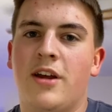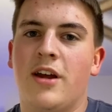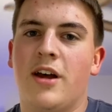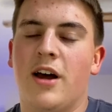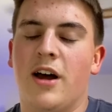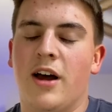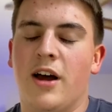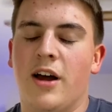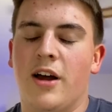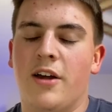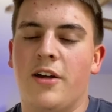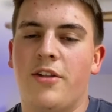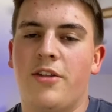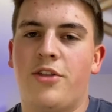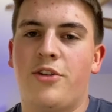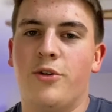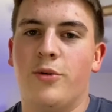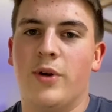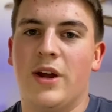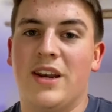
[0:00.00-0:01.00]

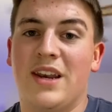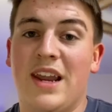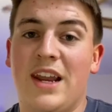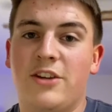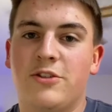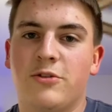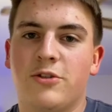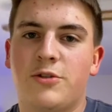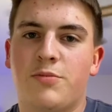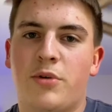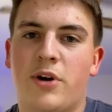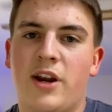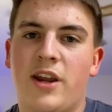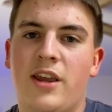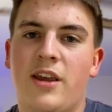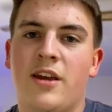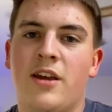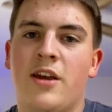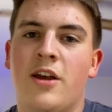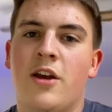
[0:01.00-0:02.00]
through a nasal
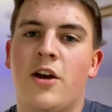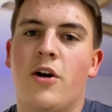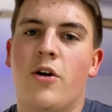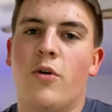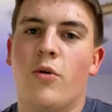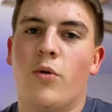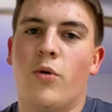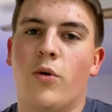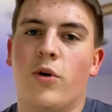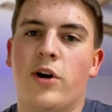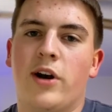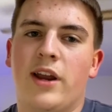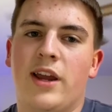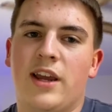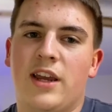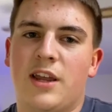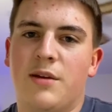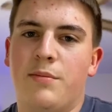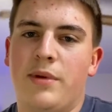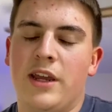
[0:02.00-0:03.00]
spray, or
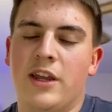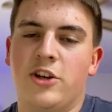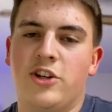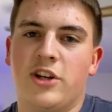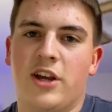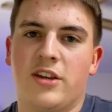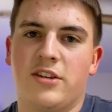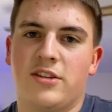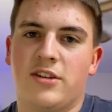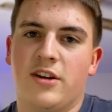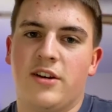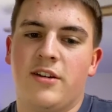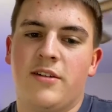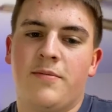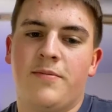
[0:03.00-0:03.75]
it can be ingested.